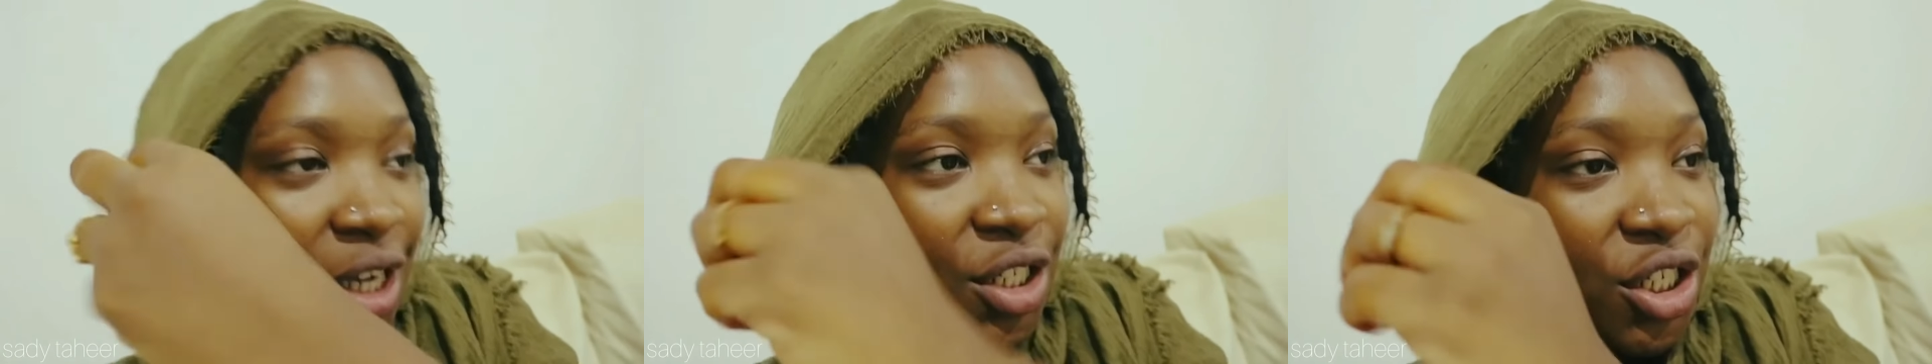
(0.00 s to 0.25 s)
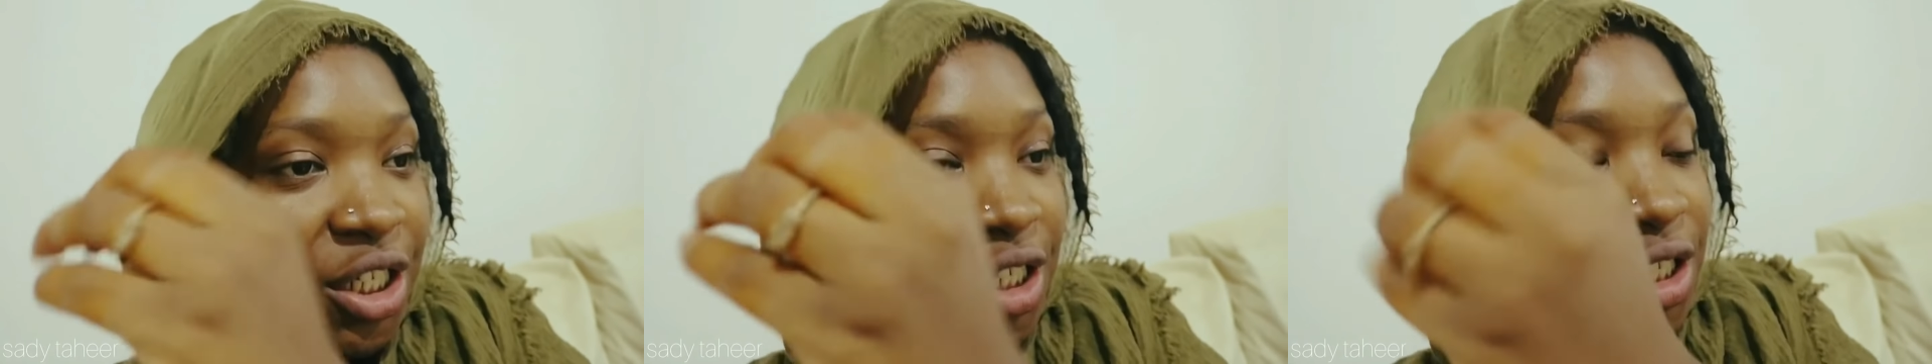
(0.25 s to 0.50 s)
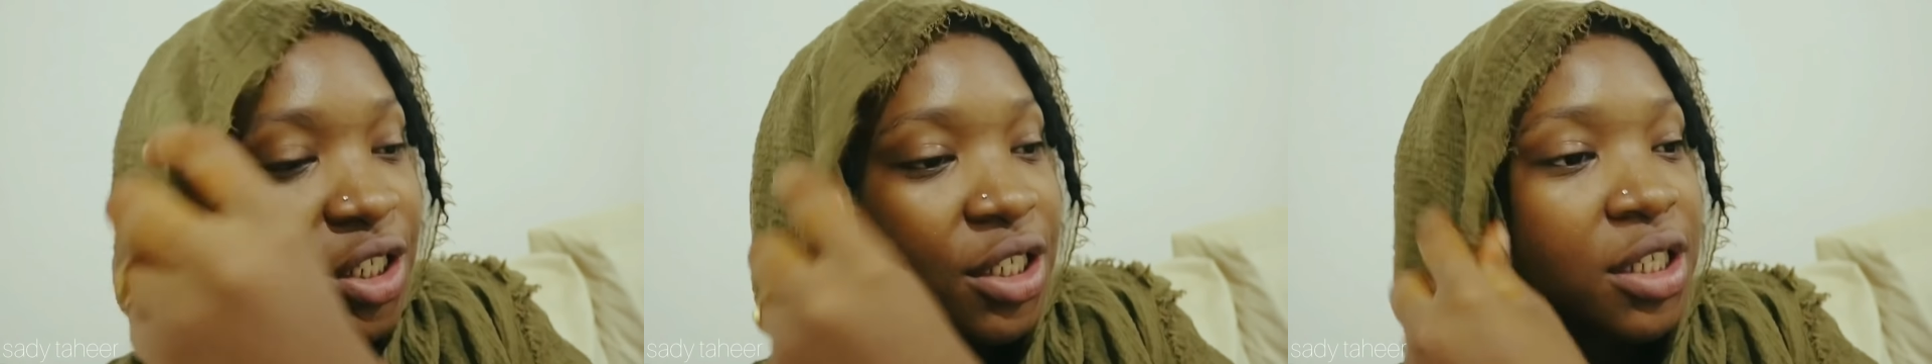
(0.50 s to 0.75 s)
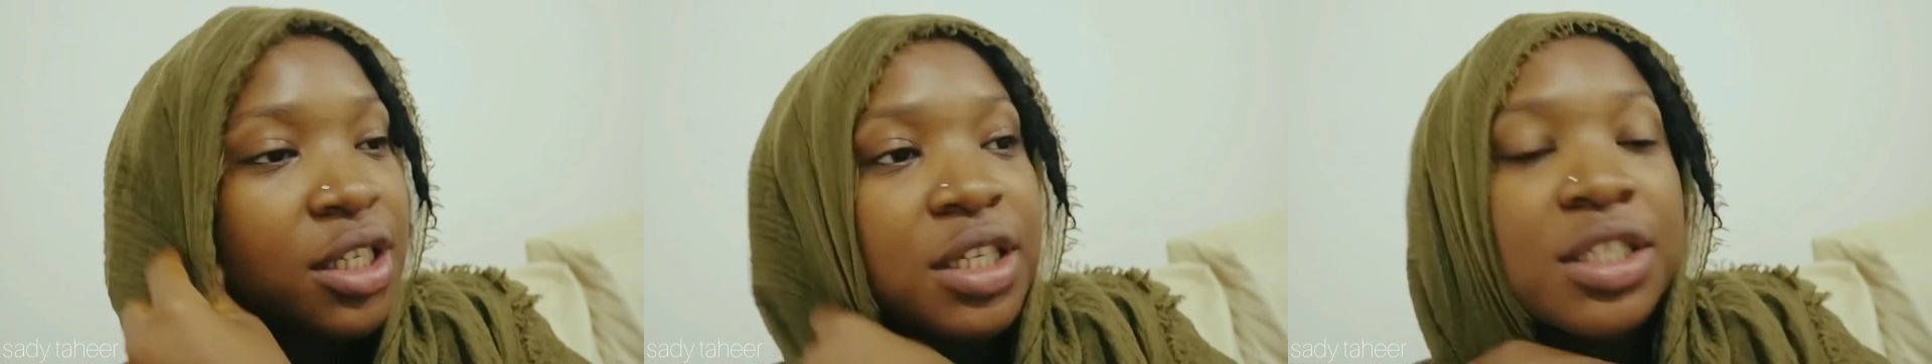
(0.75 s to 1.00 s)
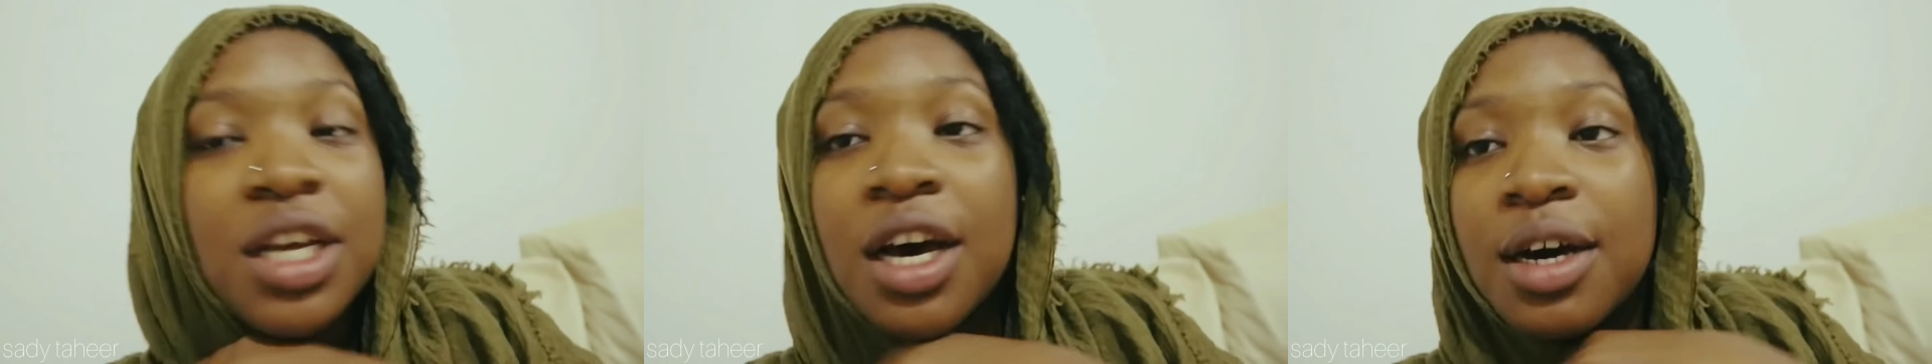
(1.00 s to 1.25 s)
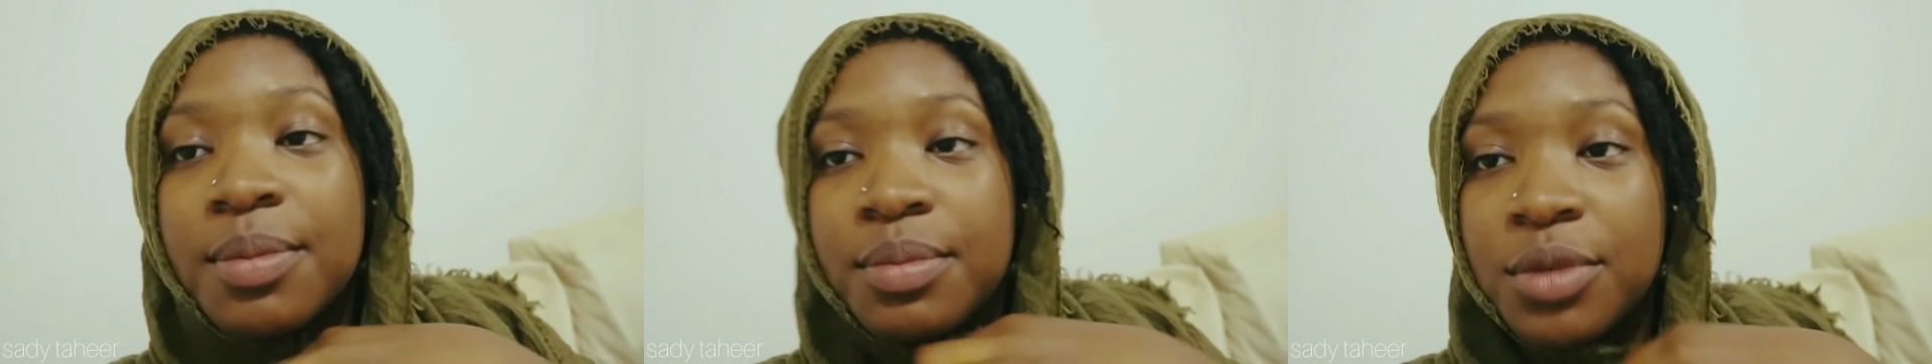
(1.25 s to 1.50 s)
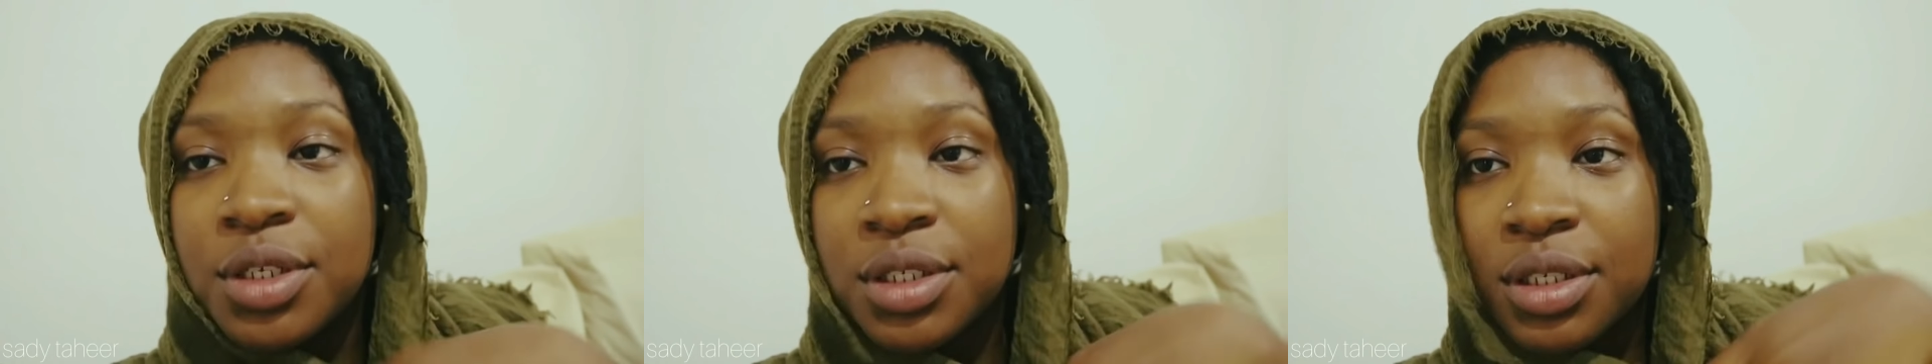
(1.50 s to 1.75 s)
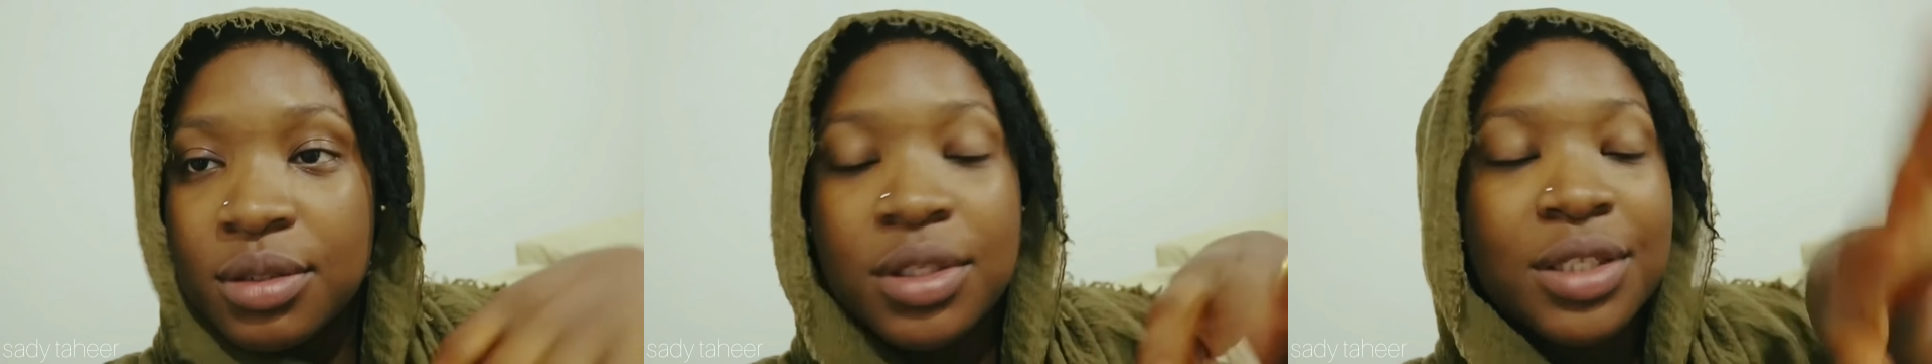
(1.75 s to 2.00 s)
change the use
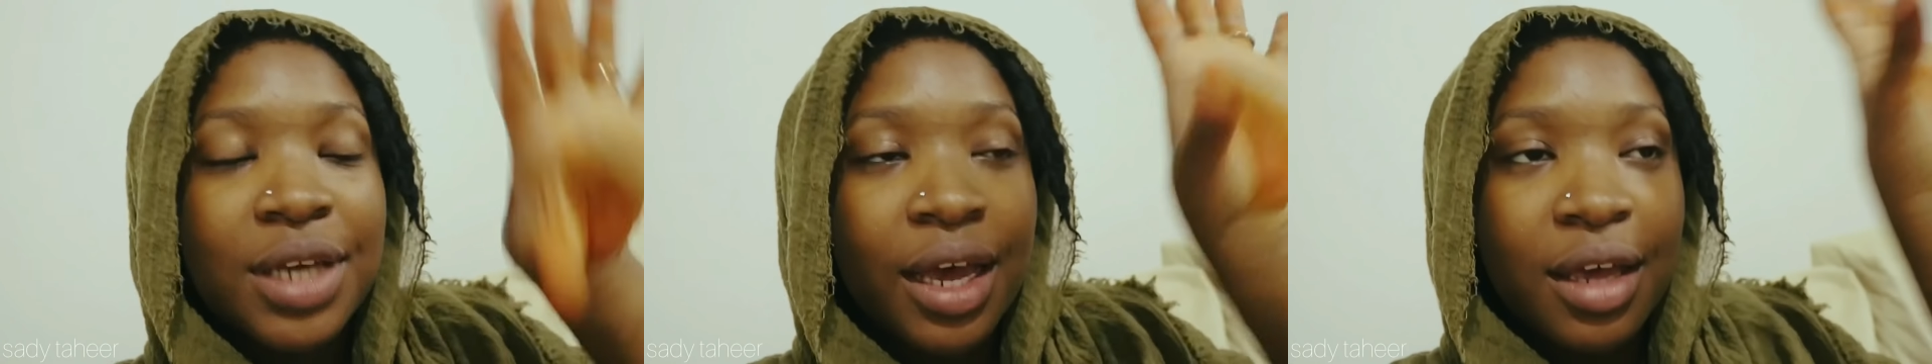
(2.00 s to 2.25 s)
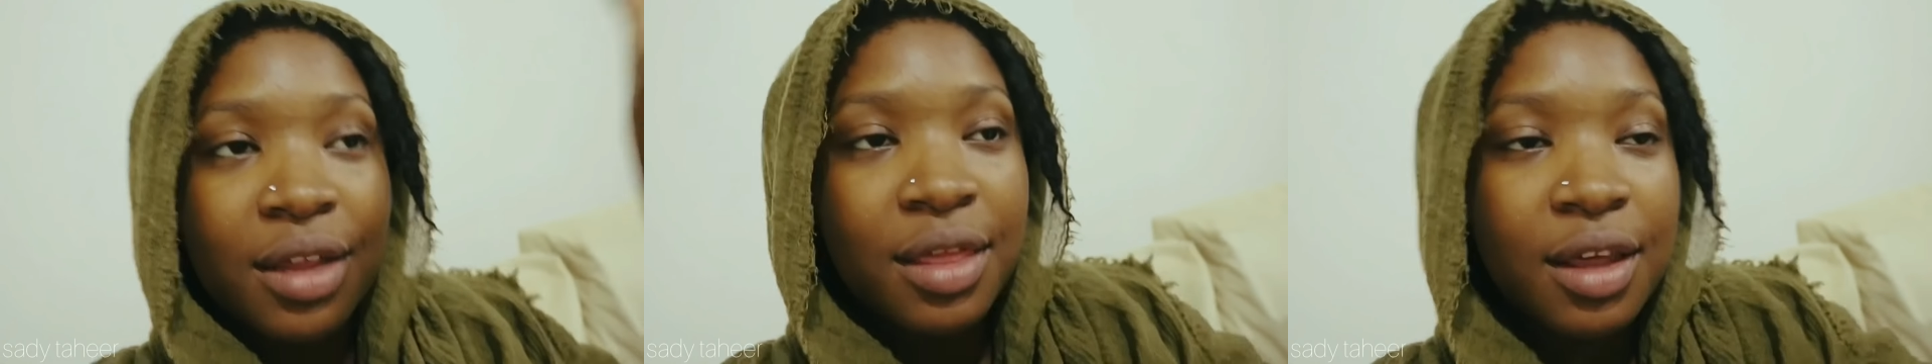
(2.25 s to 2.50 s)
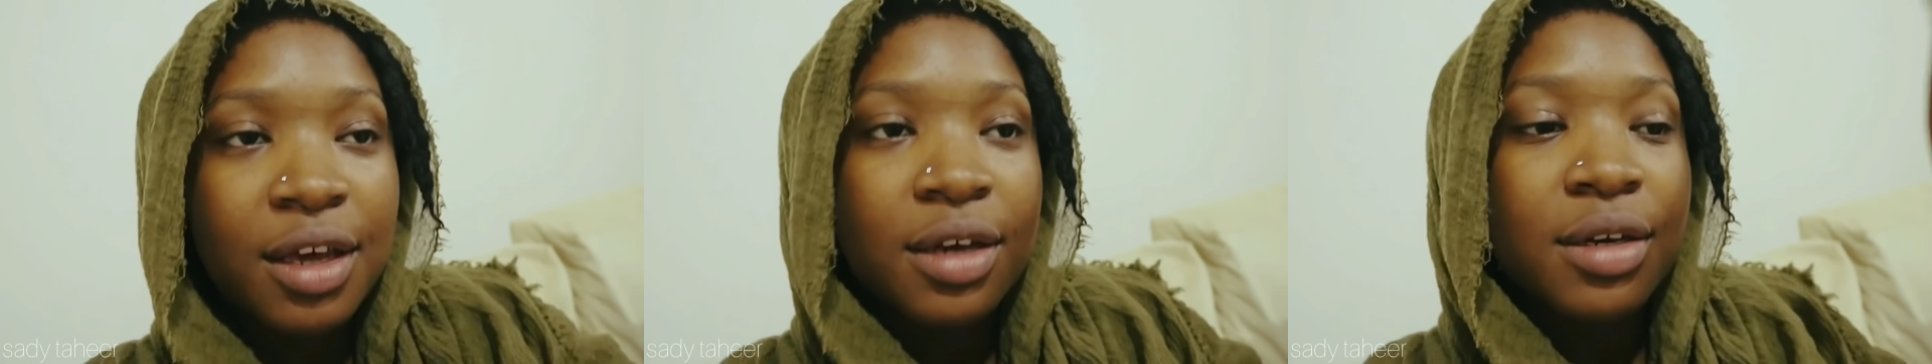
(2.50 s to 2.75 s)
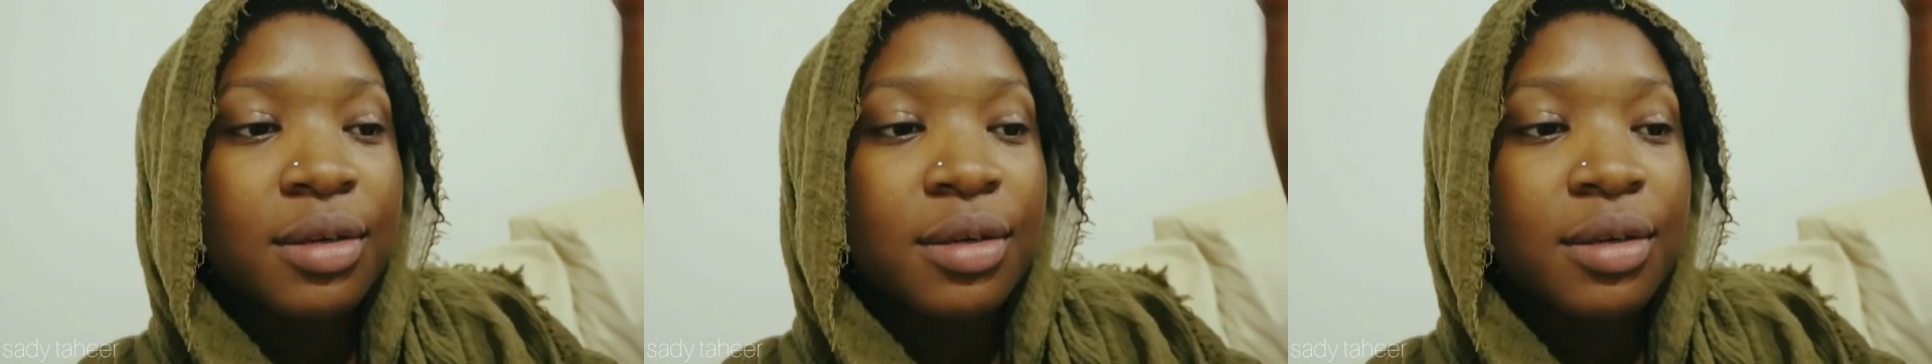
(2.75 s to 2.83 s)
the tire thing,